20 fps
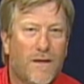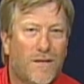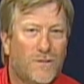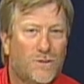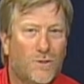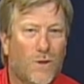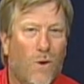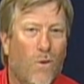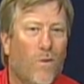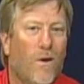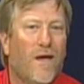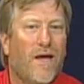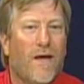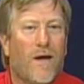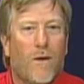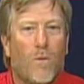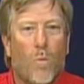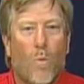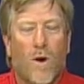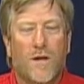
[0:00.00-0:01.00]
So
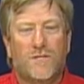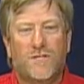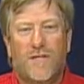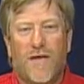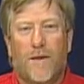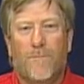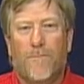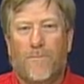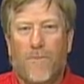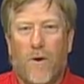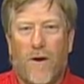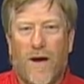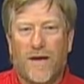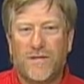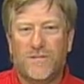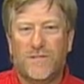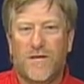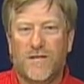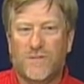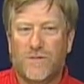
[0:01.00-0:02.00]
once that
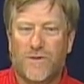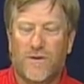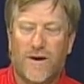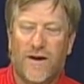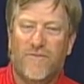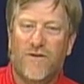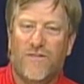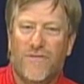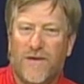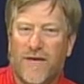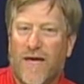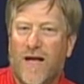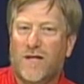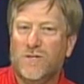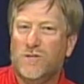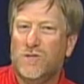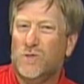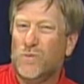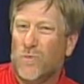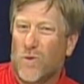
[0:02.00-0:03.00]
processor and everything
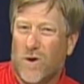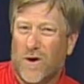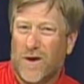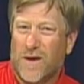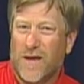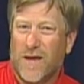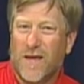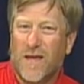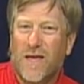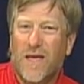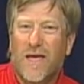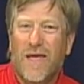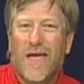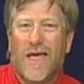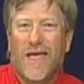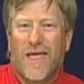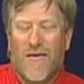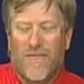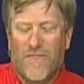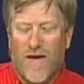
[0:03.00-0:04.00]
else is working,
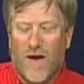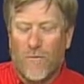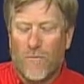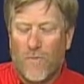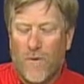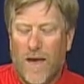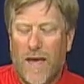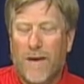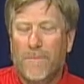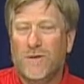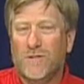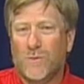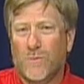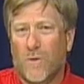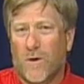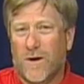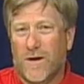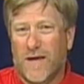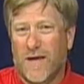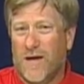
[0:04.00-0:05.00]
and that RAM is
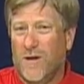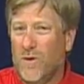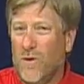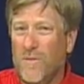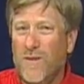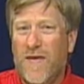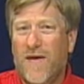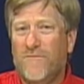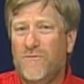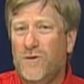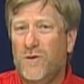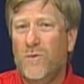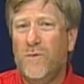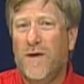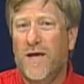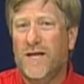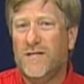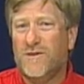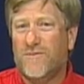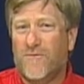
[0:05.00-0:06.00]
working, and you only have 2
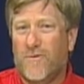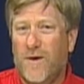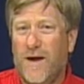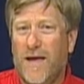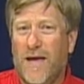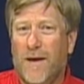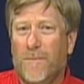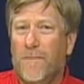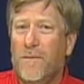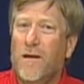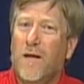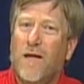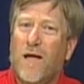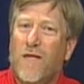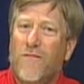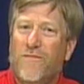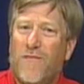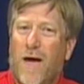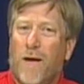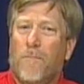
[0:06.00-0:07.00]
gigs of RAM,
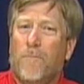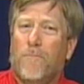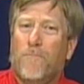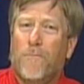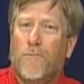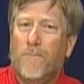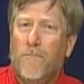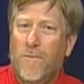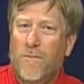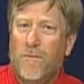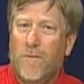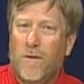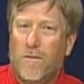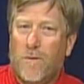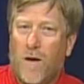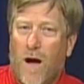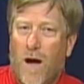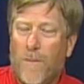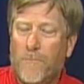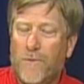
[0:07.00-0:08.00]
that
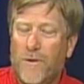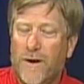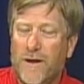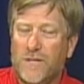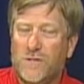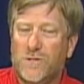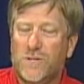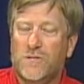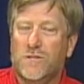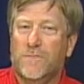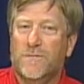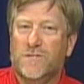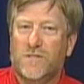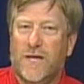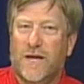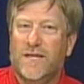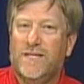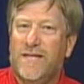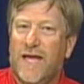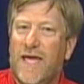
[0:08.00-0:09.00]
operating system is
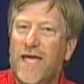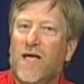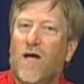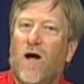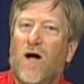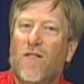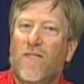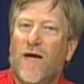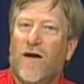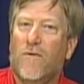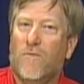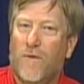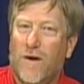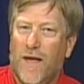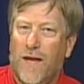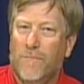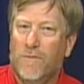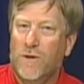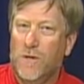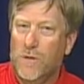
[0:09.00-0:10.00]
going to take all that
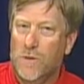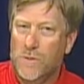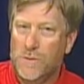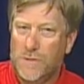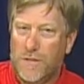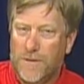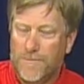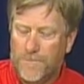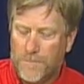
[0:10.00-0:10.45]
RAM and use it.